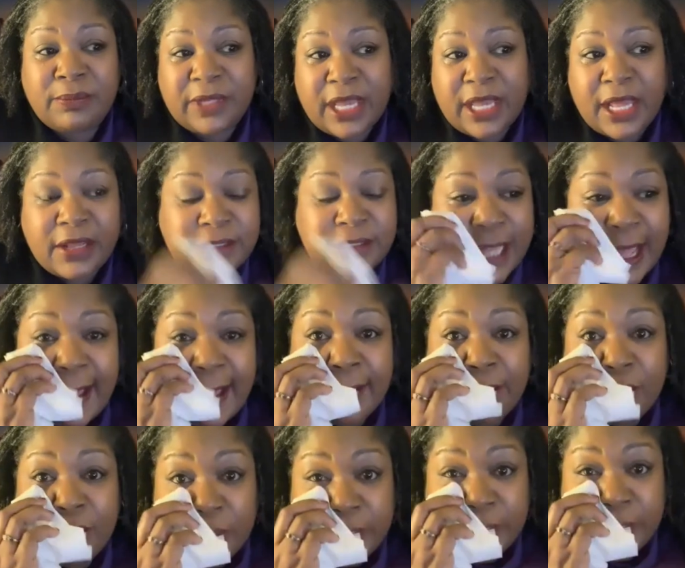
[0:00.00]
because I
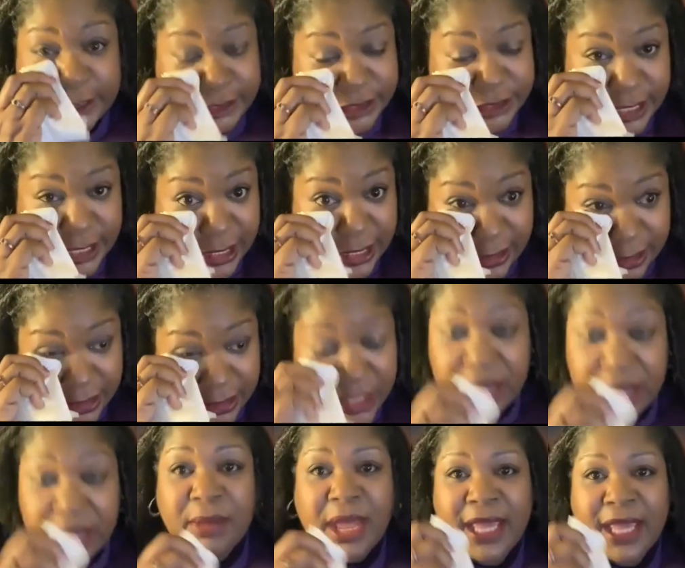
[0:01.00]
was
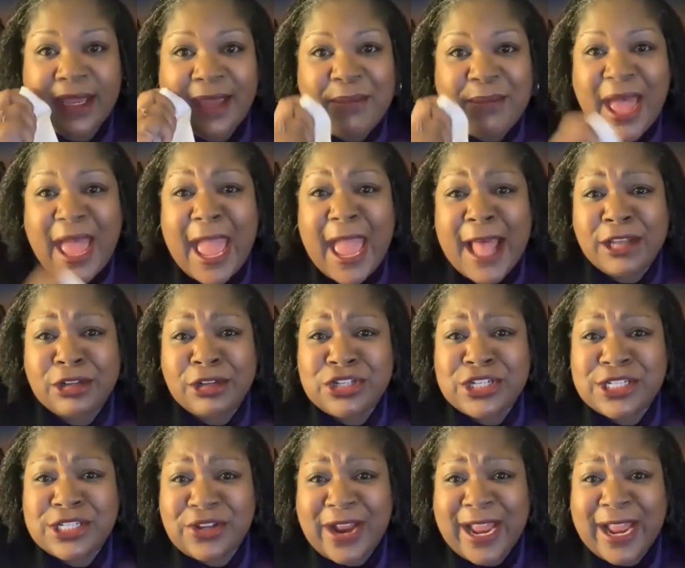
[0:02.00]
and my
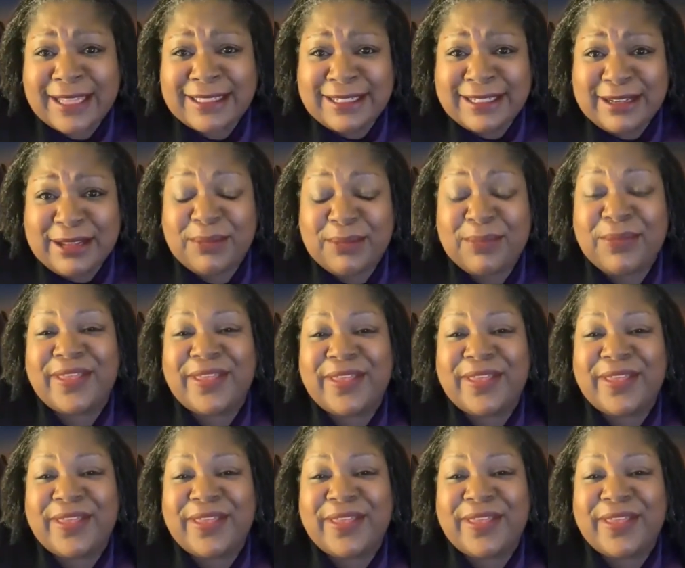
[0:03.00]
allergies are acting up